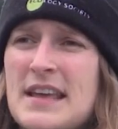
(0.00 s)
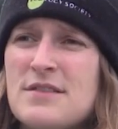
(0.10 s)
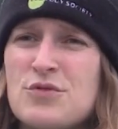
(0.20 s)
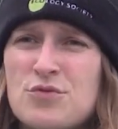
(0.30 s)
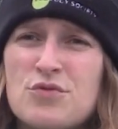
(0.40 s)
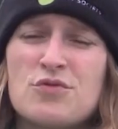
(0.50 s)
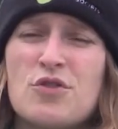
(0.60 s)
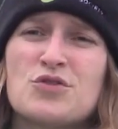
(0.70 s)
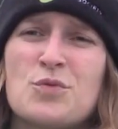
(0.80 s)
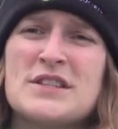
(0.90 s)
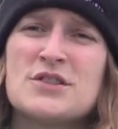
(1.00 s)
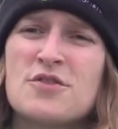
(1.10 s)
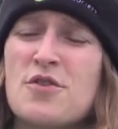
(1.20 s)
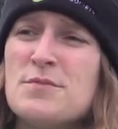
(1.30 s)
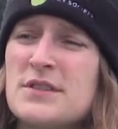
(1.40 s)
then due to those
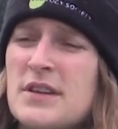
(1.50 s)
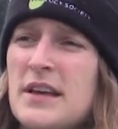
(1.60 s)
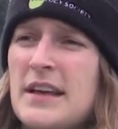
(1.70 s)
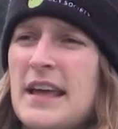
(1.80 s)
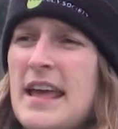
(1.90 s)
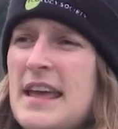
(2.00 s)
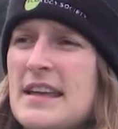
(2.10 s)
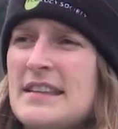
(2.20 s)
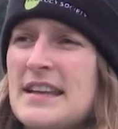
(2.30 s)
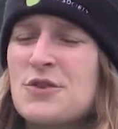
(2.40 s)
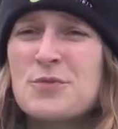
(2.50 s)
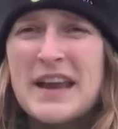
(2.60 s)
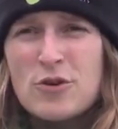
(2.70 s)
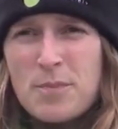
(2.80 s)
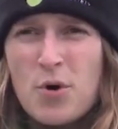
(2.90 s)
windstorms and it
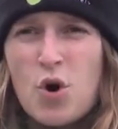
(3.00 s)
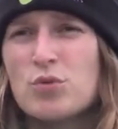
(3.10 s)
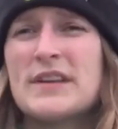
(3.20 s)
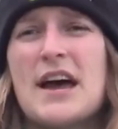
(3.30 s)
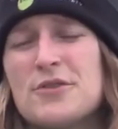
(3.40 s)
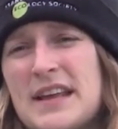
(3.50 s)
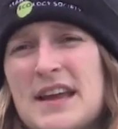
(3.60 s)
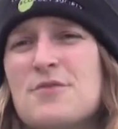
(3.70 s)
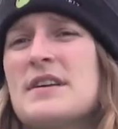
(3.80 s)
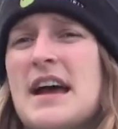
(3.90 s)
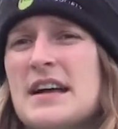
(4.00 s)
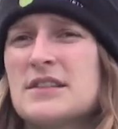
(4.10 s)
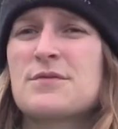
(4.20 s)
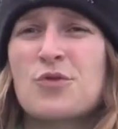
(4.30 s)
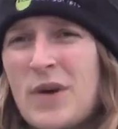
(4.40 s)
created blowdown
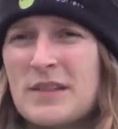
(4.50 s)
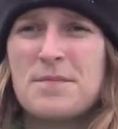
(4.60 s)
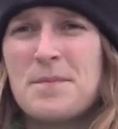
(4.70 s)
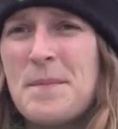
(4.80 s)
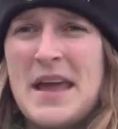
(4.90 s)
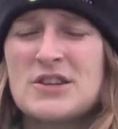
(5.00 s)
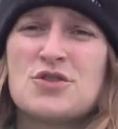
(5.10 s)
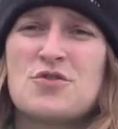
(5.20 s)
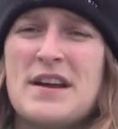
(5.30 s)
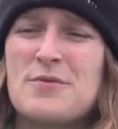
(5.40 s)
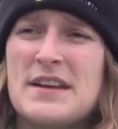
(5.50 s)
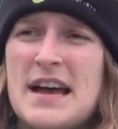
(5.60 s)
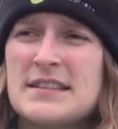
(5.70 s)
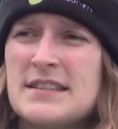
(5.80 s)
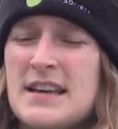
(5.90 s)
areas, quite major
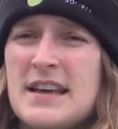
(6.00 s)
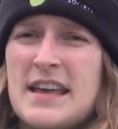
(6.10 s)
areas.